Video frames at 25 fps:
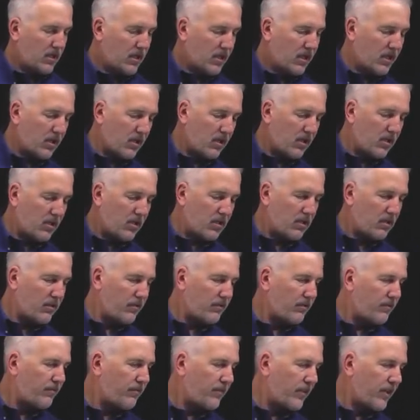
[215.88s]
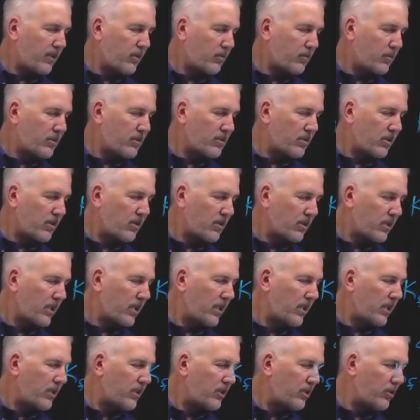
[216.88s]
our final result
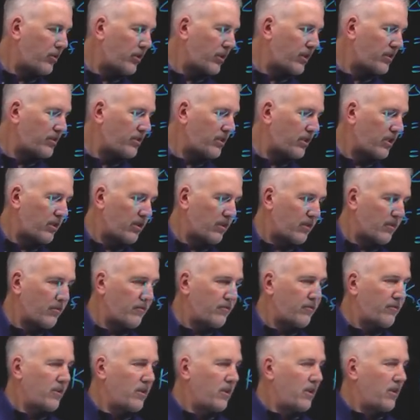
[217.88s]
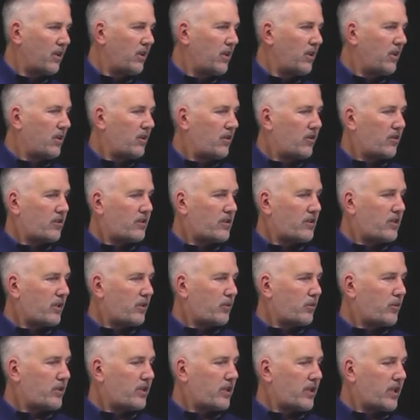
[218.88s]
in units of Let's see,
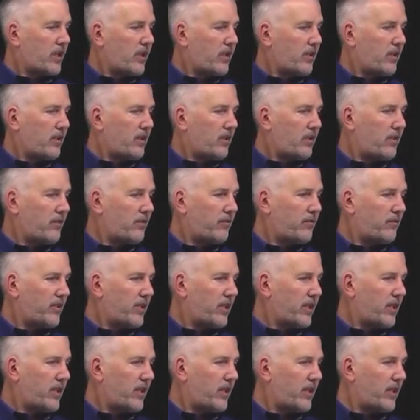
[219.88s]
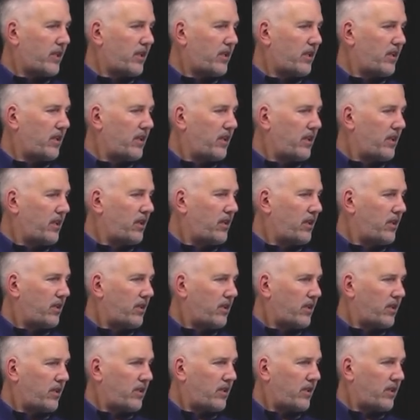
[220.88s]
we should have a,
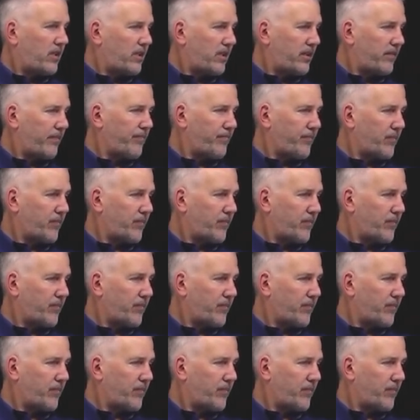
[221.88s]
uh,